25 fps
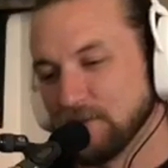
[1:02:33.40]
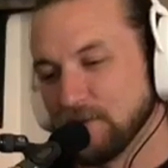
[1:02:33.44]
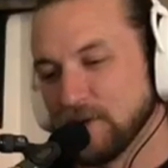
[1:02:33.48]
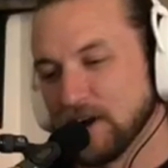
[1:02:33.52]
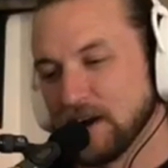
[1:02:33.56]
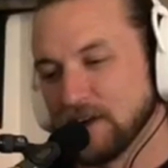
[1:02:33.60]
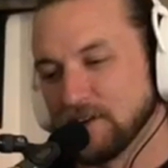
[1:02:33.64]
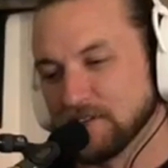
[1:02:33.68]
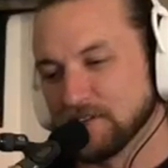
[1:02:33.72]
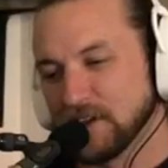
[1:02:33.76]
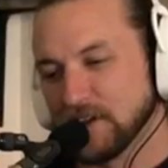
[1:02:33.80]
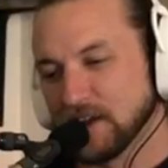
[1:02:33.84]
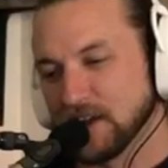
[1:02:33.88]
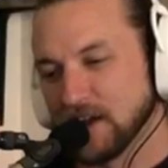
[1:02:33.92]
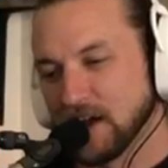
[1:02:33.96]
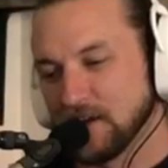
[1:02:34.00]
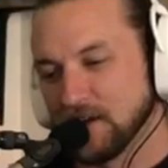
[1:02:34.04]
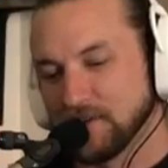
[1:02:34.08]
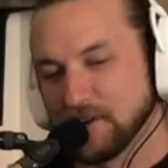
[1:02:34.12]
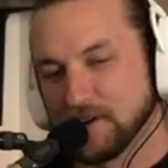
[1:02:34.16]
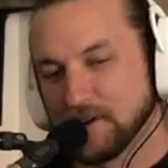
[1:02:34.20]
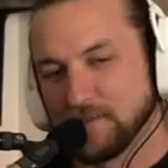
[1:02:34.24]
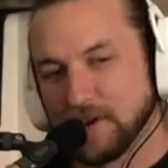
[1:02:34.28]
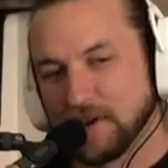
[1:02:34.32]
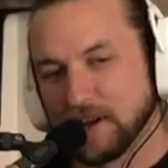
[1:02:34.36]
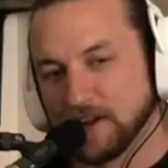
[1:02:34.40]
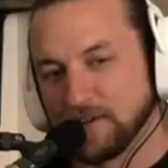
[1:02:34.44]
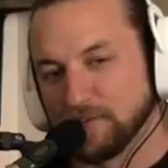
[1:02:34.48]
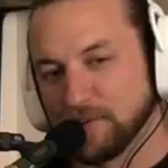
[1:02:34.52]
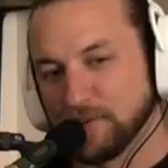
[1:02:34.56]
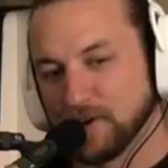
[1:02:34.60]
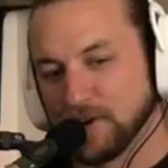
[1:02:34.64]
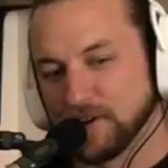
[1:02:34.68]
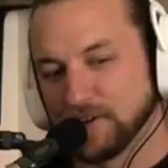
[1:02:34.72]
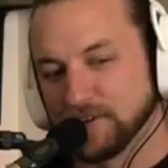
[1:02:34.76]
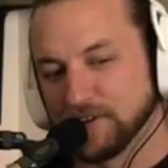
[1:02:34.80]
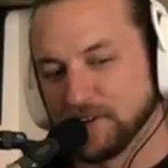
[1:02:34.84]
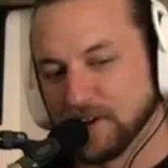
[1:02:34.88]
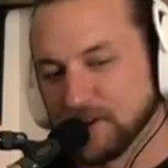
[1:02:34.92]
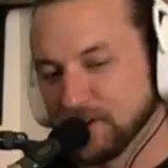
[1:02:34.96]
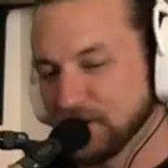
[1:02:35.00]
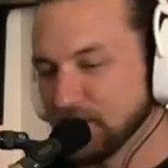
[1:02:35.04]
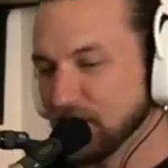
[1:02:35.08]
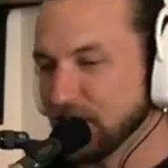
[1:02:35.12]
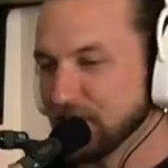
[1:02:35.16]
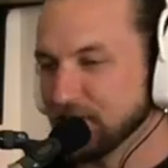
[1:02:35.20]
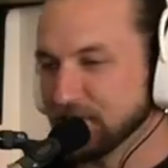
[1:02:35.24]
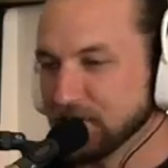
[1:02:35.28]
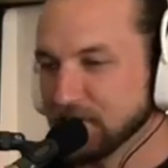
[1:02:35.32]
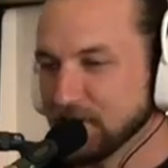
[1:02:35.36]
I was like, I'm gonna make a point to like
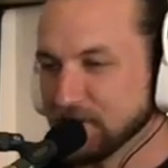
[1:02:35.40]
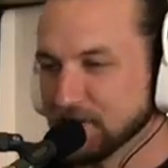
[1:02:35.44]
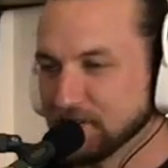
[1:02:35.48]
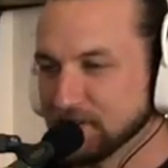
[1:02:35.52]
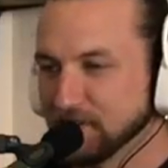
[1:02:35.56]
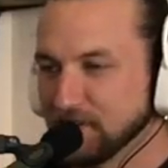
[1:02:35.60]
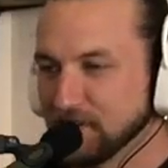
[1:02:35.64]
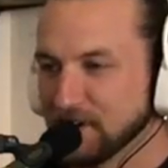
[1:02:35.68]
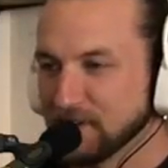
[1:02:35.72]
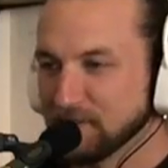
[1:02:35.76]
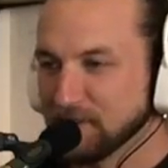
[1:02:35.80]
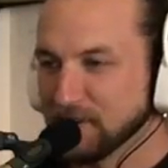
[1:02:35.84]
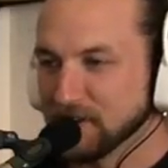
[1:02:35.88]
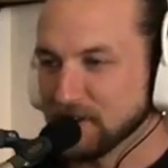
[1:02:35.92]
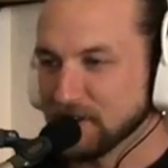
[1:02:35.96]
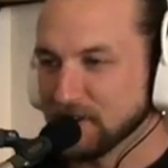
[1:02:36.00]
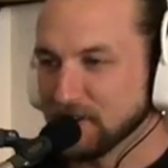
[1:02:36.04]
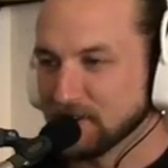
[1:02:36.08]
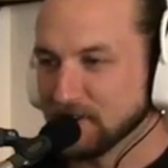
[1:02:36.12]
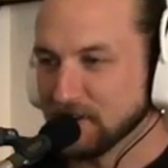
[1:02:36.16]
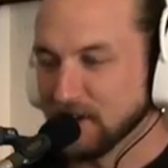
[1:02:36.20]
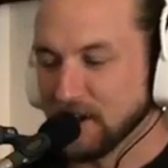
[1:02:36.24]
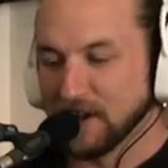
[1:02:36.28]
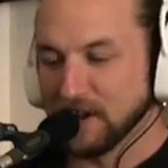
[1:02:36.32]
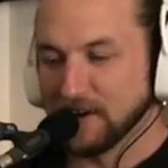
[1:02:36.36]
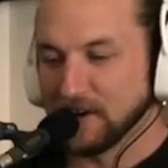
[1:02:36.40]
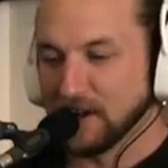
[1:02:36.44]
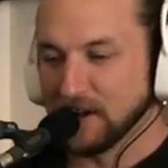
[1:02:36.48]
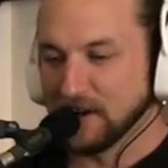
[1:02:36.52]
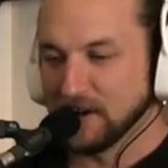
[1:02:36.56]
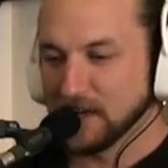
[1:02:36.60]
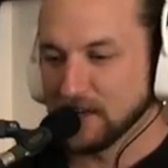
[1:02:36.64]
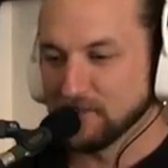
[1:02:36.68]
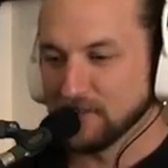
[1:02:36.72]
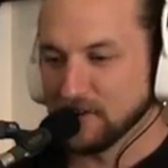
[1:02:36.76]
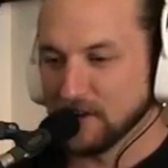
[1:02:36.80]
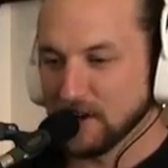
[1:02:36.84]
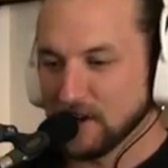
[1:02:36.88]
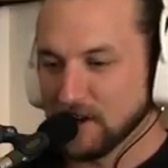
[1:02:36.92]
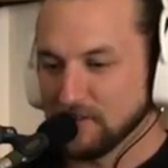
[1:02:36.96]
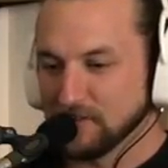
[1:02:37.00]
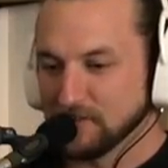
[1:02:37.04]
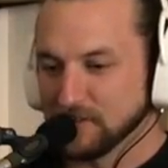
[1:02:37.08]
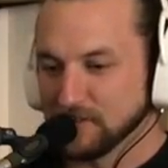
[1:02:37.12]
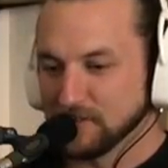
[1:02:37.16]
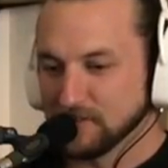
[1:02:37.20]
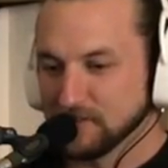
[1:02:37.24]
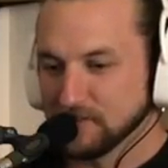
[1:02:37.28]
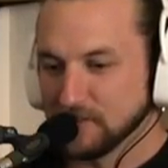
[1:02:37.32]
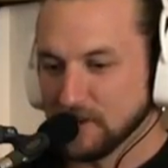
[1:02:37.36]
not talk to Raanen about that. I never have.
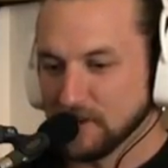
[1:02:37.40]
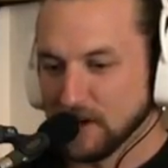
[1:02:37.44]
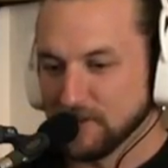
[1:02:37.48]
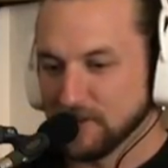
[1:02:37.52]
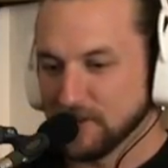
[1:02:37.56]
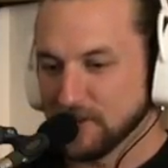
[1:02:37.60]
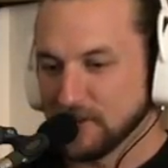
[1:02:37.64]
I don't think